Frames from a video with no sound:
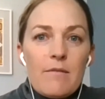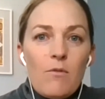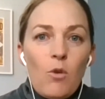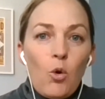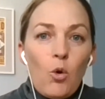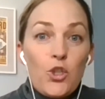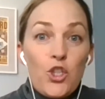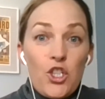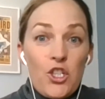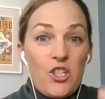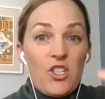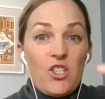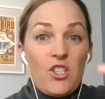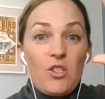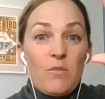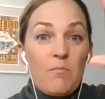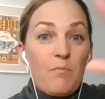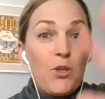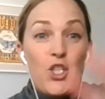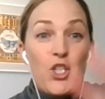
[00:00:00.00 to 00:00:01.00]
or
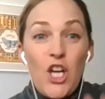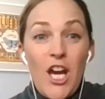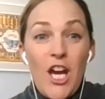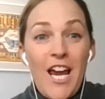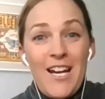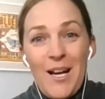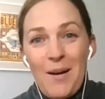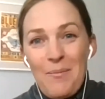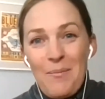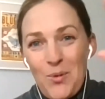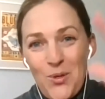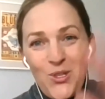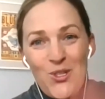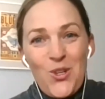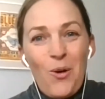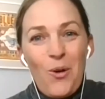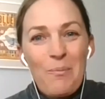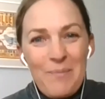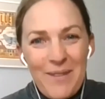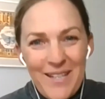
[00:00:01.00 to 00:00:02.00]
just put your hand up or
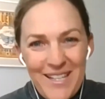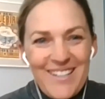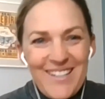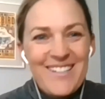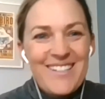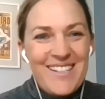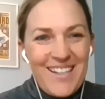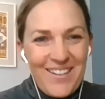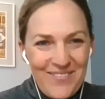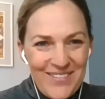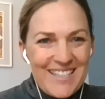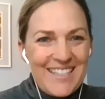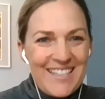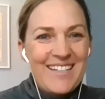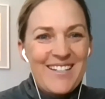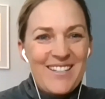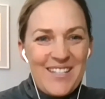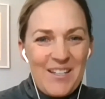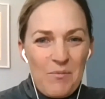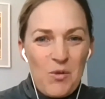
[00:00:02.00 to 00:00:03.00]
stop me something
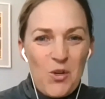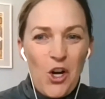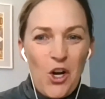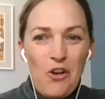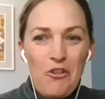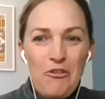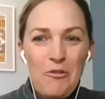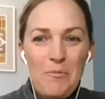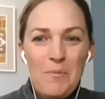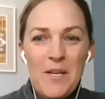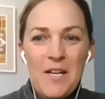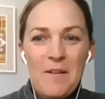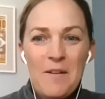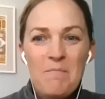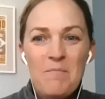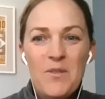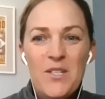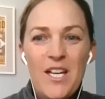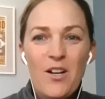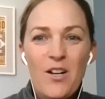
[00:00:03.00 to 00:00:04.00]
and then we'll go from there.
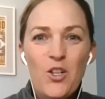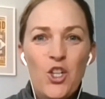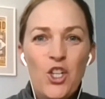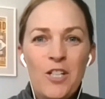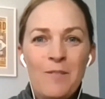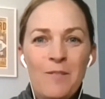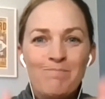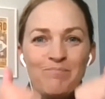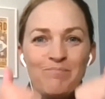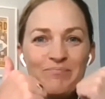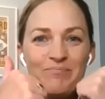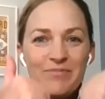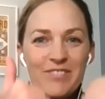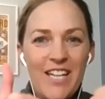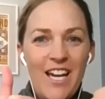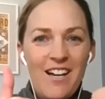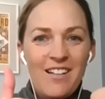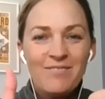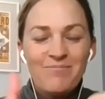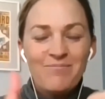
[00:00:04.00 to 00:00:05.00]
Sound good?
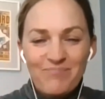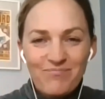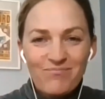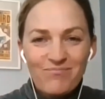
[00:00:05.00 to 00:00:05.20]
Yeah?